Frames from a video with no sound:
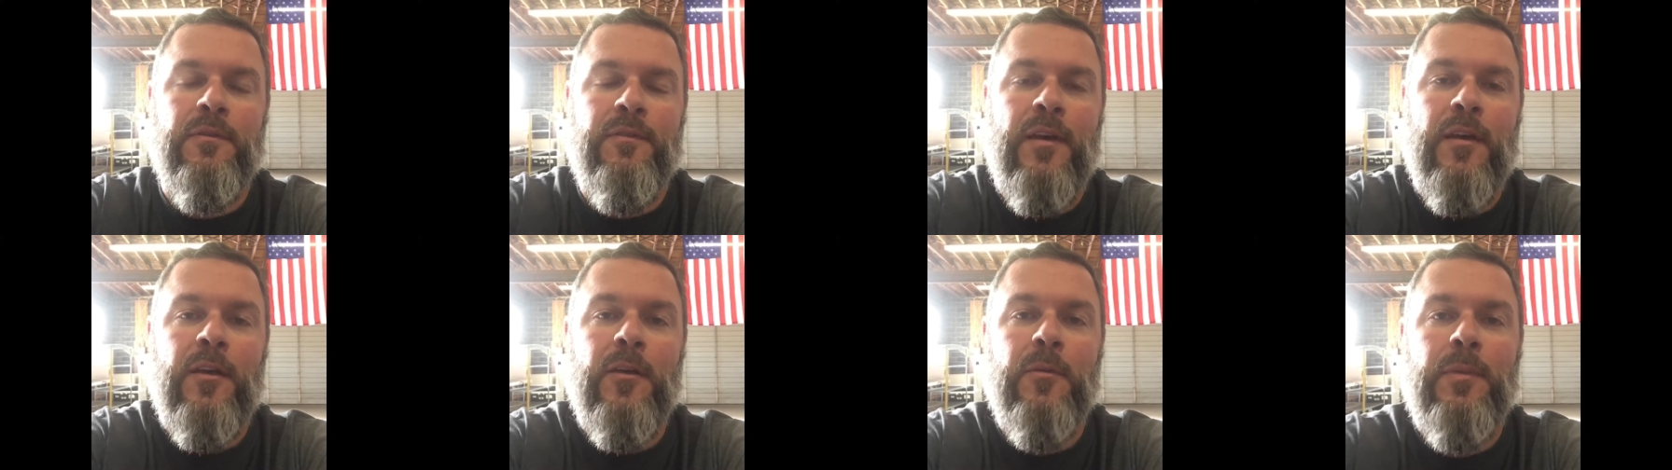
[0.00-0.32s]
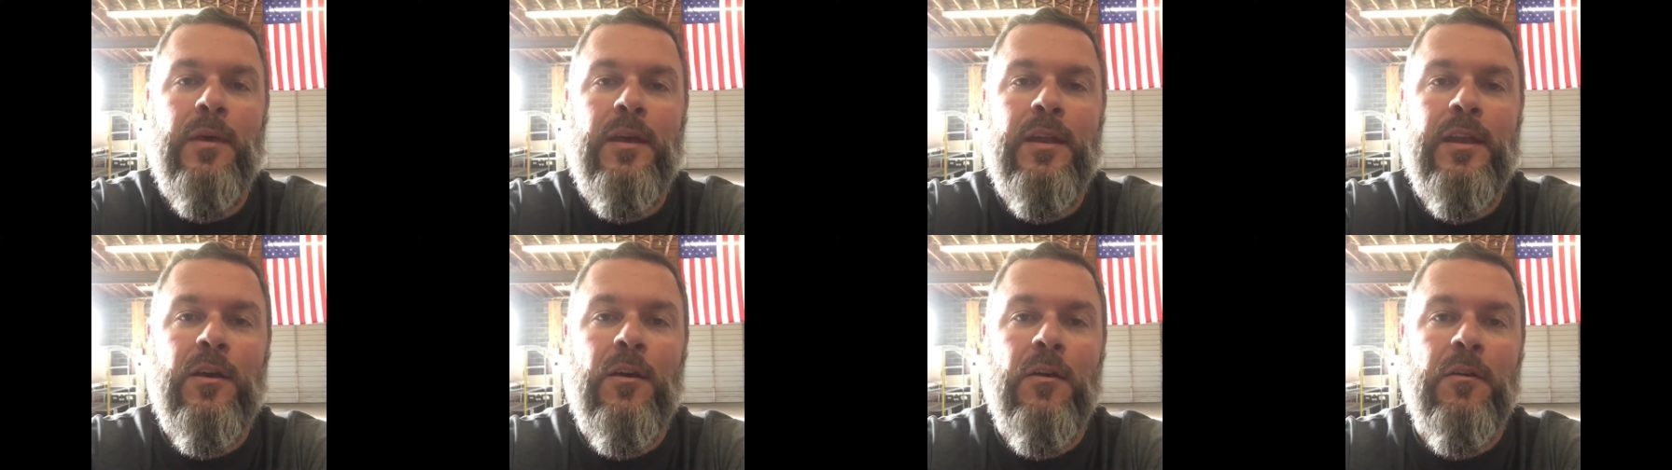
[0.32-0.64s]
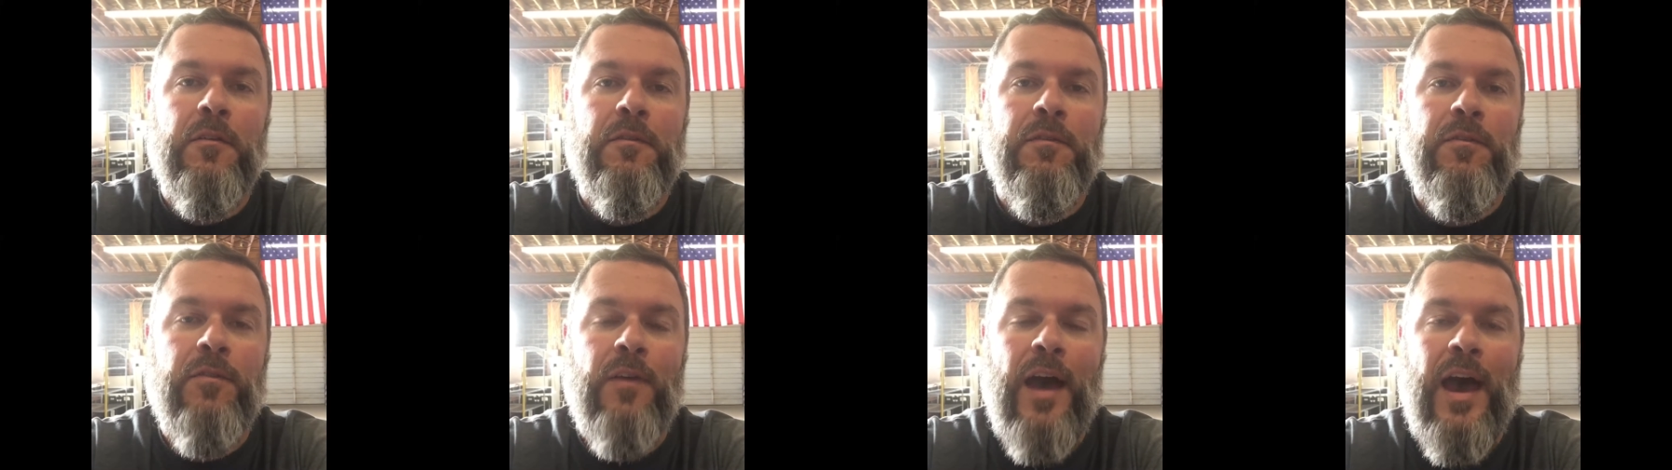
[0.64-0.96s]
availability
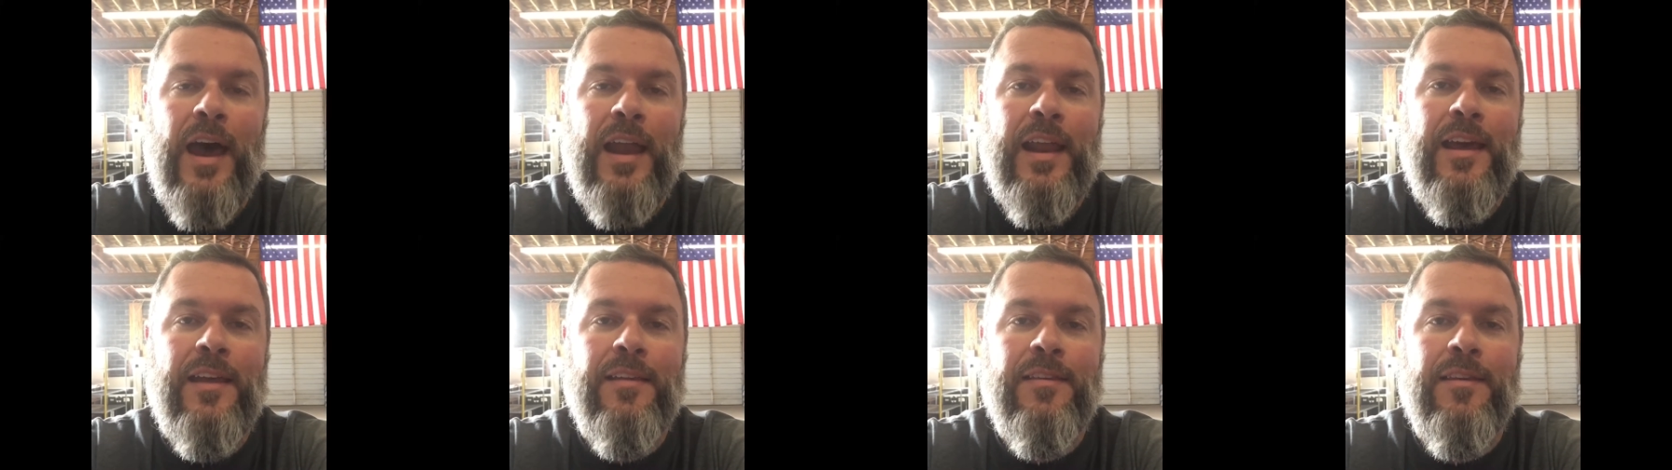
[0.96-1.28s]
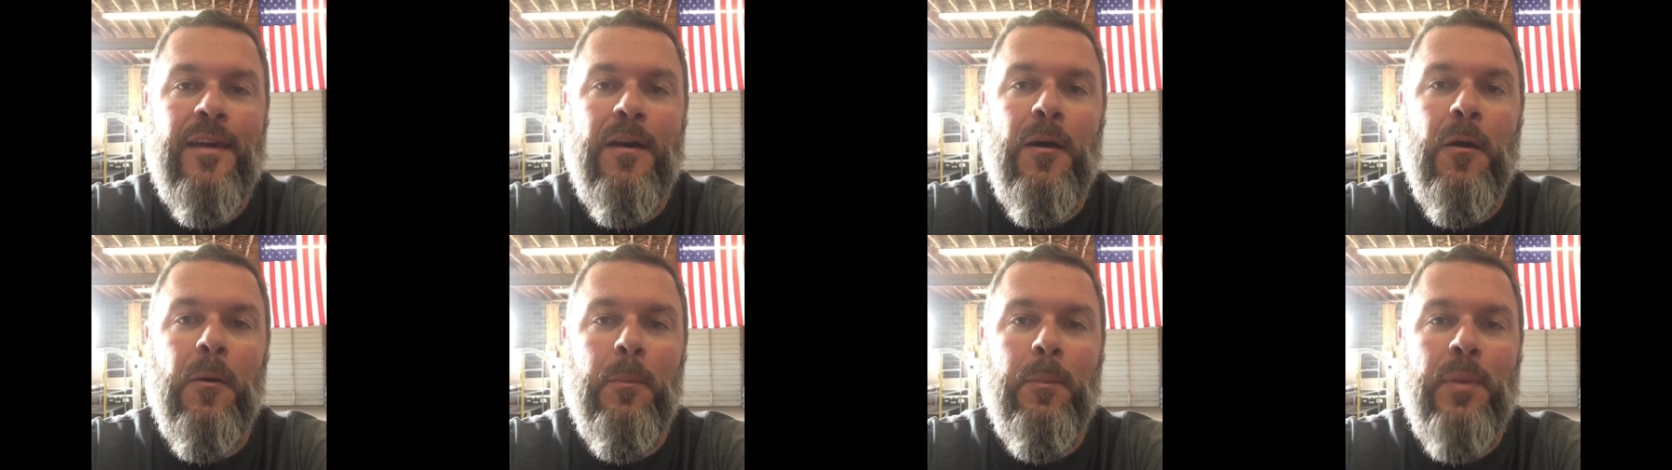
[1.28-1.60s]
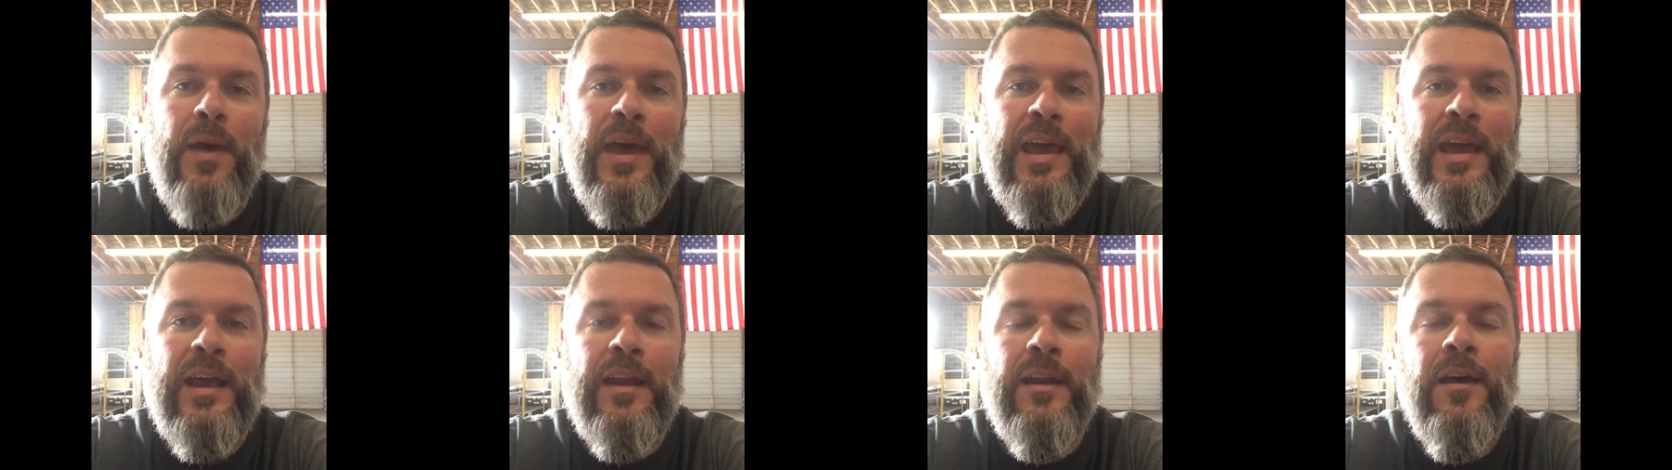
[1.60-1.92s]
on Friday to help
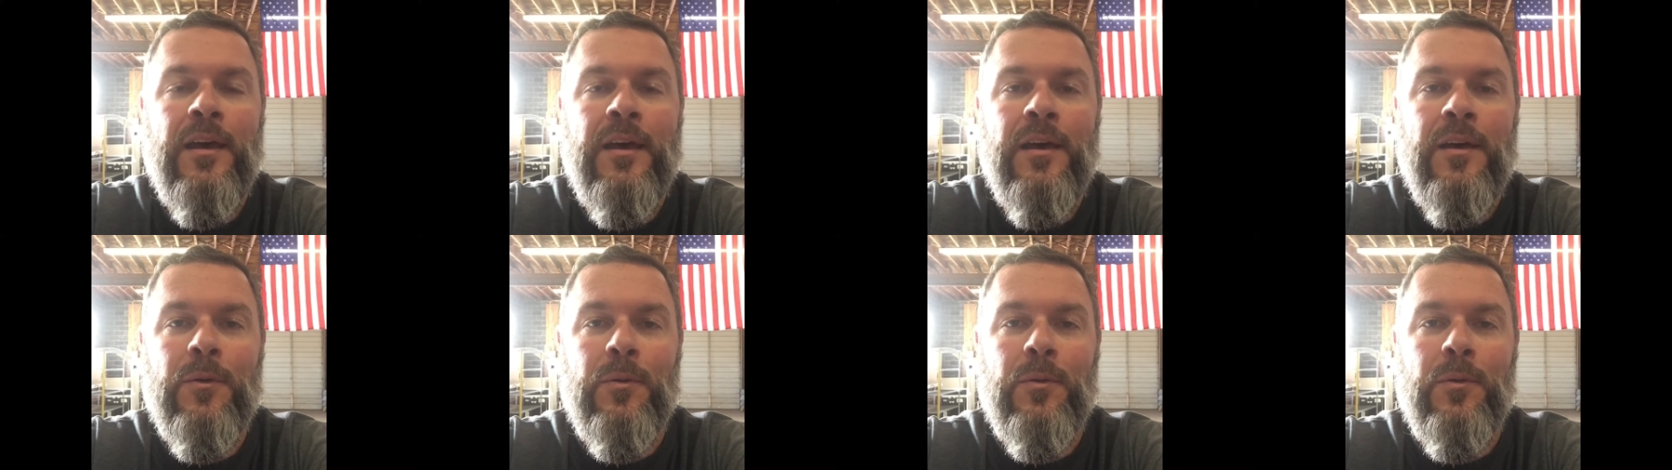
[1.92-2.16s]
paint,